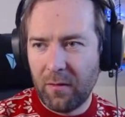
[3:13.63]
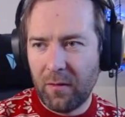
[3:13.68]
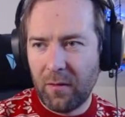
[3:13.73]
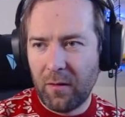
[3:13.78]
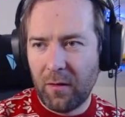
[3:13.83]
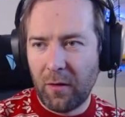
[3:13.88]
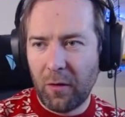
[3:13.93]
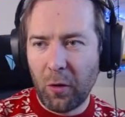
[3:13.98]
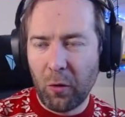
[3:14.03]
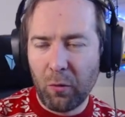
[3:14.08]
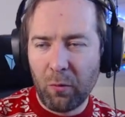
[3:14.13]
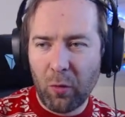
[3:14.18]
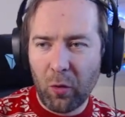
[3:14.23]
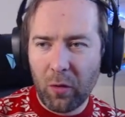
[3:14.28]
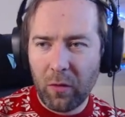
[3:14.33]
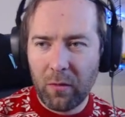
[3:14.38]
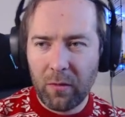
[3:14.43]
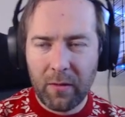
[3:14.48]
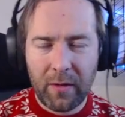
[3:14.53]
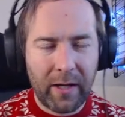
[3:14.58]

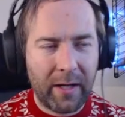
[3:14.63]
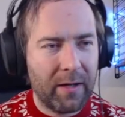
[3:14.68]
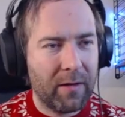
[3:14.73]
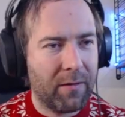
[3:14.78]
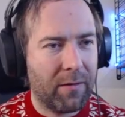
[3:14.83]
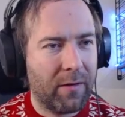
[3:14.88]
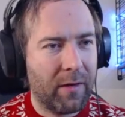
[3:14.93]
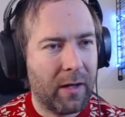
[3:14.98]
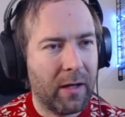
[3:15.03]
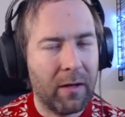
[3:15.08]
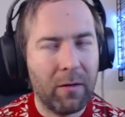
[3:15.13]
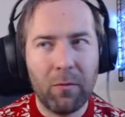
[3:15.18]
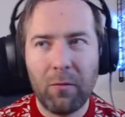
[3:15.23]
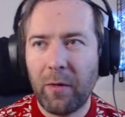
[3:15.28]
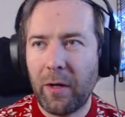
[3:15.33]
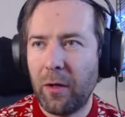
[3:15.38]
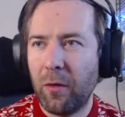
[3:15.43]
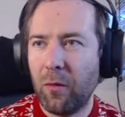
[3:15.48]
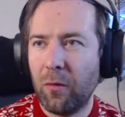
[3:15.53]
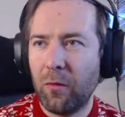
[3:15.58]
notebook kind of thing
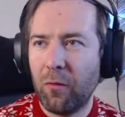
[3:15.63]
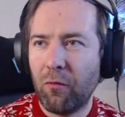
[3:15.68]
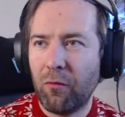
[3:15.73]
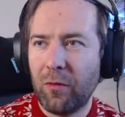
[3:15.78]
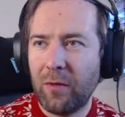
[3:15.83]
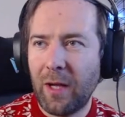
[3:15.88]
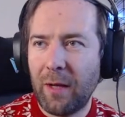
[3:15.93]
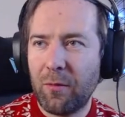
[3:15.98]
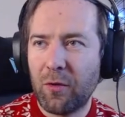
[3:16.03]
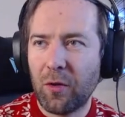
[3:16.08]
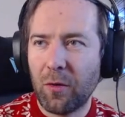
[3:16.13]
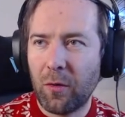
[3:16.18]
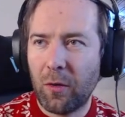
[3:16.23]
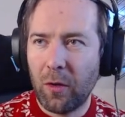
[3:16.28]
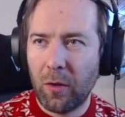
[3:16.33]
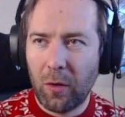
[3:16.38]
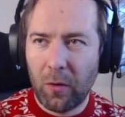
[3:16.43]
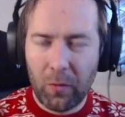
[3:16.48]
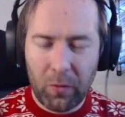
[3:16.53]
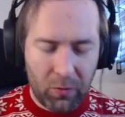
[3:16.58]
where you type some
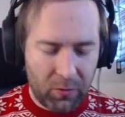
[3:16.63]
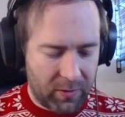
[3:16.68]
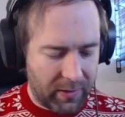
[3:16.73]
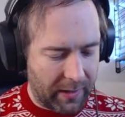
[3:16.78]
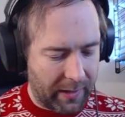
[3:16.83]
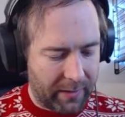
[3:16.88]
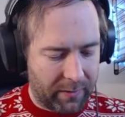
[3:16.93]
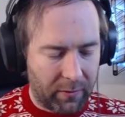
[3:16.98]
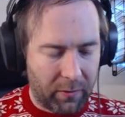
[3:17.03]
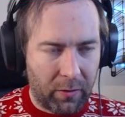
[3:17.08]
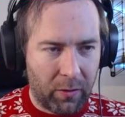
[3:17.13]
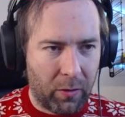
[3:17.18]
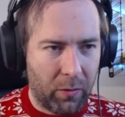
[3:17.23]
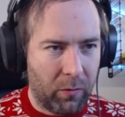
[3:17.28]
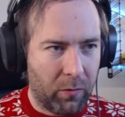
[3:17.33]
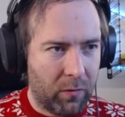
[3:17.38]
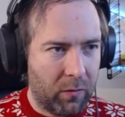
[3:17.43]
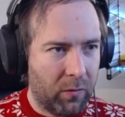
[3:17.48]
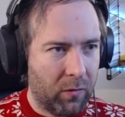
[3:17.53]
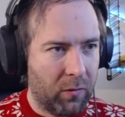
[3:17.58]
code, you select the
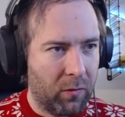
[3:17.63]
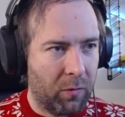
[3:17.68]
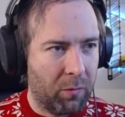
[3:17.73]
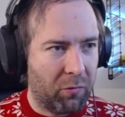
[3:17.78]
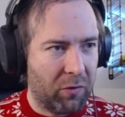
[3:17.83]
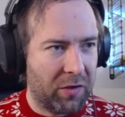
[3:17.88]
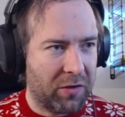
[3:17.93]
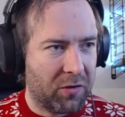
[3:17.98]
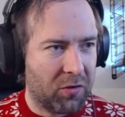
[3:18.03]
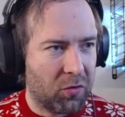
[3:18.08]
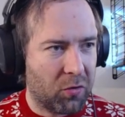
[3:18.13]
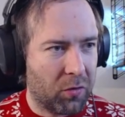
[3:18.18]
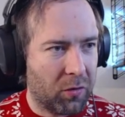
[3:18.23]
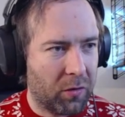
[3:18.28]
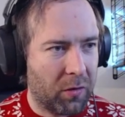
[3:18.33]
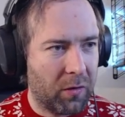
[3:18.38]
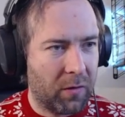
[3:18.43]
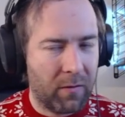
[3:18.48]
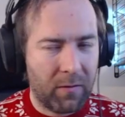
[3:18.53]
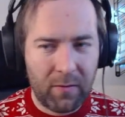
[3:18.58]
code, you press the
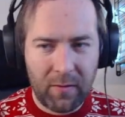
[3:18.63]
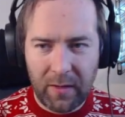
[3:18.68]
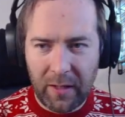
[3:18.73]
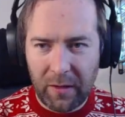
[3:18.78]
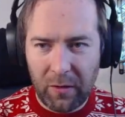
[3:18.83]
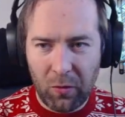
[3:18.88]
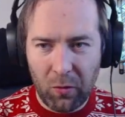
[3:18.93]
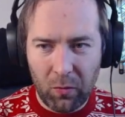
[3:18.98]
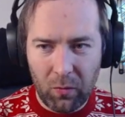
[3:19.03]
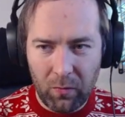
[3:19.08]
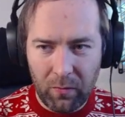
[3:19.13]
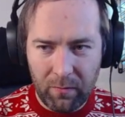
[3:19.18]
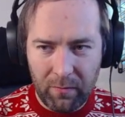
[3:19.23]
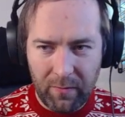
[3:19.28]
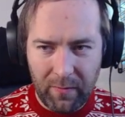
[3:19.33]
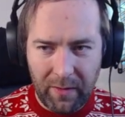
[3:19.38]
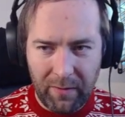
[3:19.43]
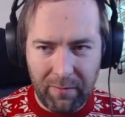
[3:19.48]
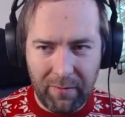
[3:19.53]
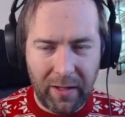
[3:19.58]
shortcut, and you
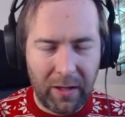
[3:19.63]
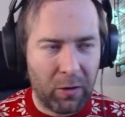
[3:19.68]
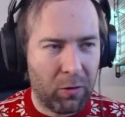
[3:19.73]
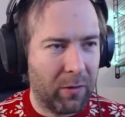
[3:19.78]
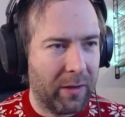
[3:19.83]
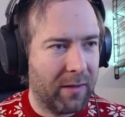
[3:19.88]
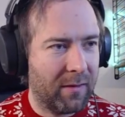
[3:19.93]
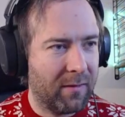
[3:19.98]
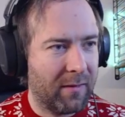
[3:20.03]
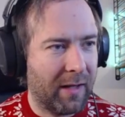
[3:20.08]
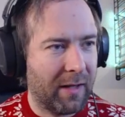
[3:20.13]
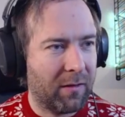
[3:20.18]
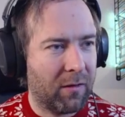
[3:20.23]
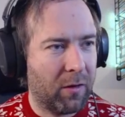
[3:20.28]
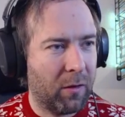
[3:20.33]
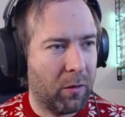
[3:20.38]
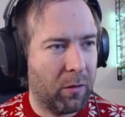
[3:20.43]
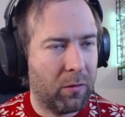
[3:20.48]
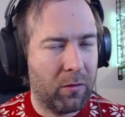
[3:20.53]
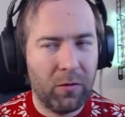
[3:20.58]
evaluate that
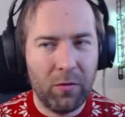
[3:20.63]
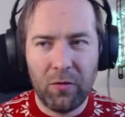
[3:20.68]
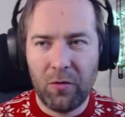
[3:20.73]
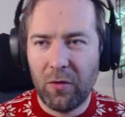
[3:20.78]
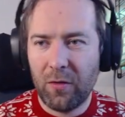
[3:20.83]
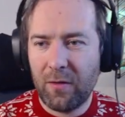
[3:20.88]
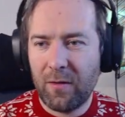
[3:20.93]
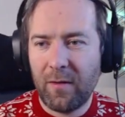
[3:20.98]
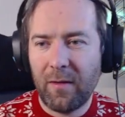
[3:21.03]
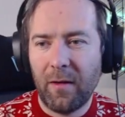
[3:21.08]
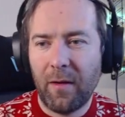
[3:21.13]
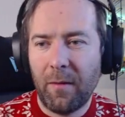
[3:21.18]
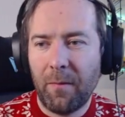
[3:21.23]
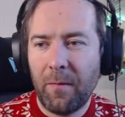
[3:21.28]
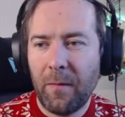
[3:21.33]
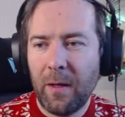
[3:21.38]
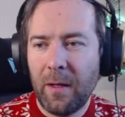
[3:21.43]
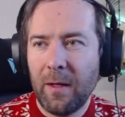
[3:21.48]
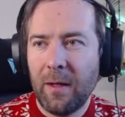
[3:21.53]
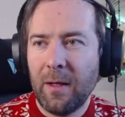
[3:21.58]
code. You just
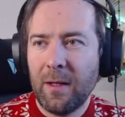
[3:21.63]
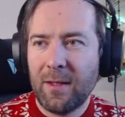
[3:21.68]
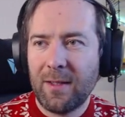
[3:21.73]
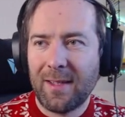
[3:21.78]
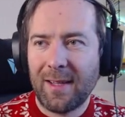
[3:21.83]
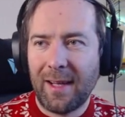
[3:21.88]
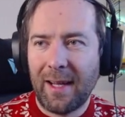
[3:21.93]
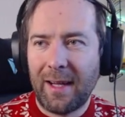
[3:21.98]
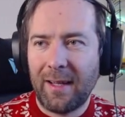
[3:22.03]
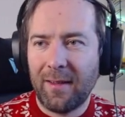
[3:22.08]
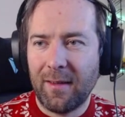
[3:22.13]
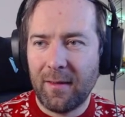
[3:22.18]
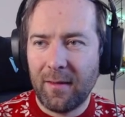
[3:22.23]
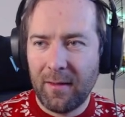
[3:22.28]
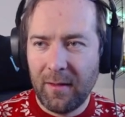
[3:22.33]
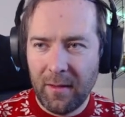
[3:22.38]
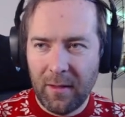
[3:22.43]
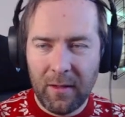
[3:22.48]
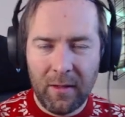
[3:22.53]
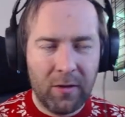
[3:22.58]
select it.
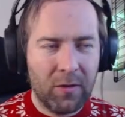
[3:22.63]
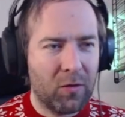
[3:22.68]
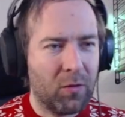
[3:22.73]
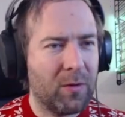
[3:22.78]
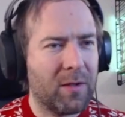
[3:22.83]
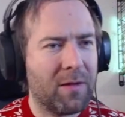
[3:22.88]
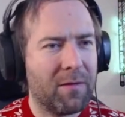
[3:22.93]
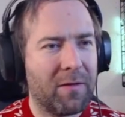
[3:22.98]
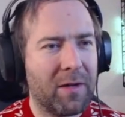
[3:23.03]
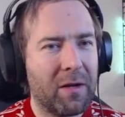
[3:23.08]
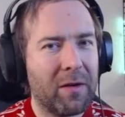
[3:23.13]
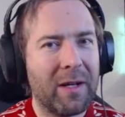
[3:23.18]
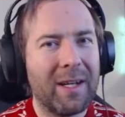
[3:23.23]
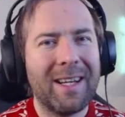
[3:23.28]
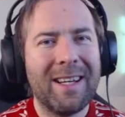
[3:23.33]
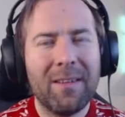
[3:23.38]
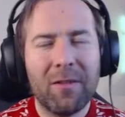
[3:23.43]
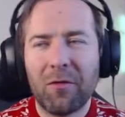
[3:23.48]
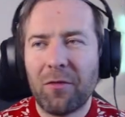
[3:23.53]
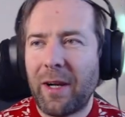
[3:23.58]
So it's a very
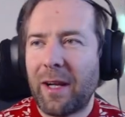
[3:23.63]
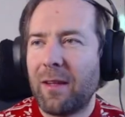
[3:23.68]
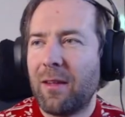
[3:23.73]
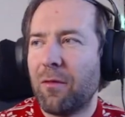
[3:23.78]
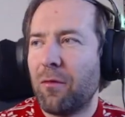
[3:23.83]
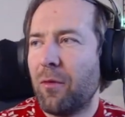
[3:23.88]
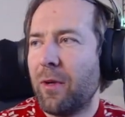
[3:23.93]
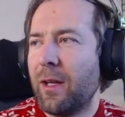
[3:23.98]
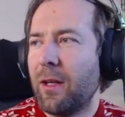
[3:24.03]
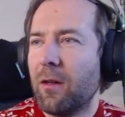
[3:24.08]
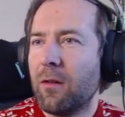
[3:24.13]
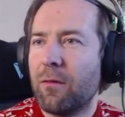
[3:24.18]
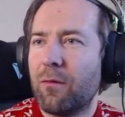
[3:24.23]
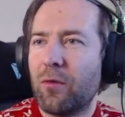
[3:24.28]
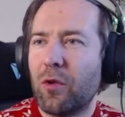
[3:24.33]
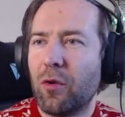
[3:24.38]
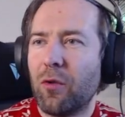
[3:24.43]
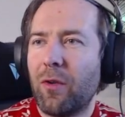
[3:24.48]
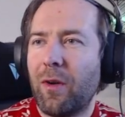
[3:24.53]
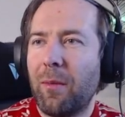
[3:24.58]
interactive way of
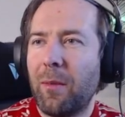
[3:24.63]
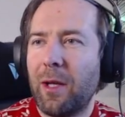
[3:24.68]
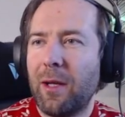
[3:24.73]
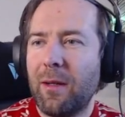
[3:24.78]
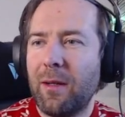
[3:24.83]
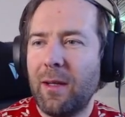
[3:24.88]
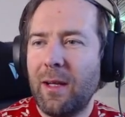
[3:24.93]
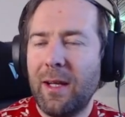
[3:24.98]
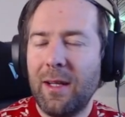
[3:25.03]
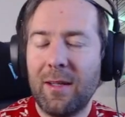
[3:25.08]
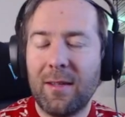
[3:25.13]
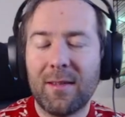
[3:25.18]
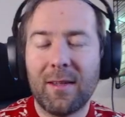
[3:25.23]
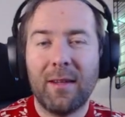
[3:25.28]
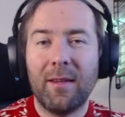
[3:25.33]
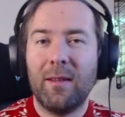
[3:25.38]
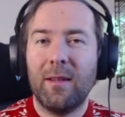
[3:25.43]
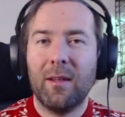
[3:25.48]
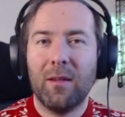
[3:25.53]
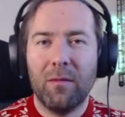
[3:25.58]
programming, and it's
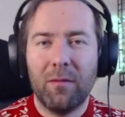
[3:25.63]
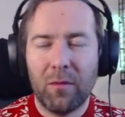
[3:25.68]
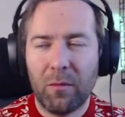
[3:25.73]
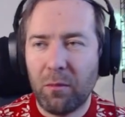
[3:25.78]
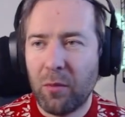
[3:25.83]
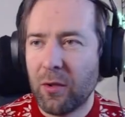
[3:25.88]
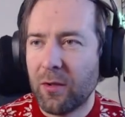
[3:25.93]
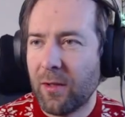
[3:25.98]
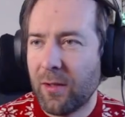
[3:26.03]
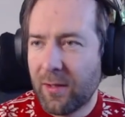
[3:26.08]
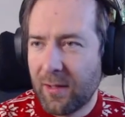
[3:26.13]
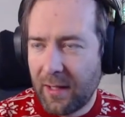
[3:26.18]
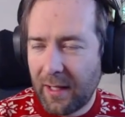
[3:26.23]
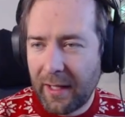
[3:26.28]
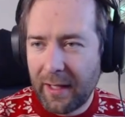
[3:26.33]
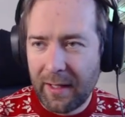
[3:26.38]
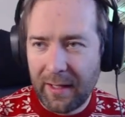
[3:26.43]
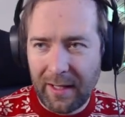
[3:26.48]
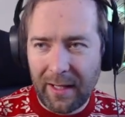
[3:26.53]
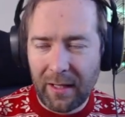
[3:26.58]
ideal for puzzles
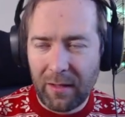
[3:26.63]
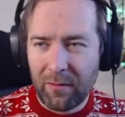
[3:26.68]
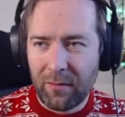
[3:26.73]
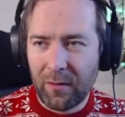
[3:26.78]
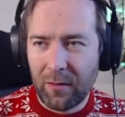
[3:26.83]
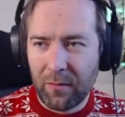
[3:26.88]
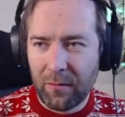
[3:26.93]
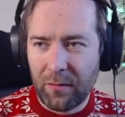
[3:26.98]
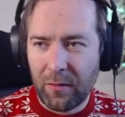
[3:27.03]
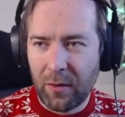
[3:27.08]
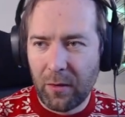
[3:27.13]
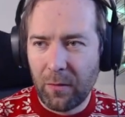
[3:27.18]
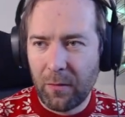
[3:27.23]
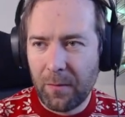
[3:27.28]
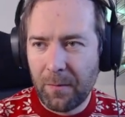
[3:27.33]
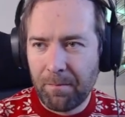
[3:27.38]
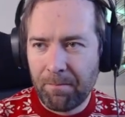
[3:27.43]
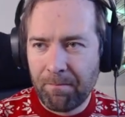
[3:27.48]
like Advent of Code.